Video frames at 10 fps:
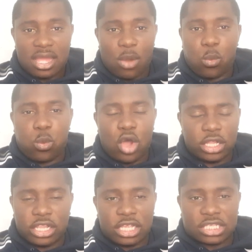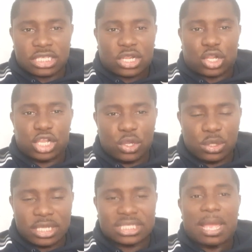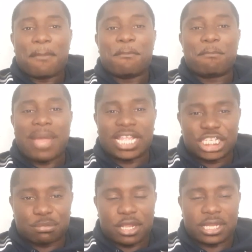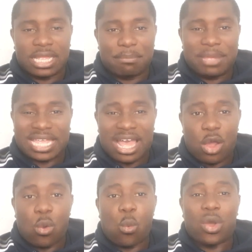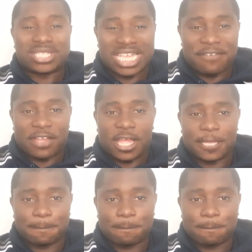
a whatless, clueless management in Mikel whatever.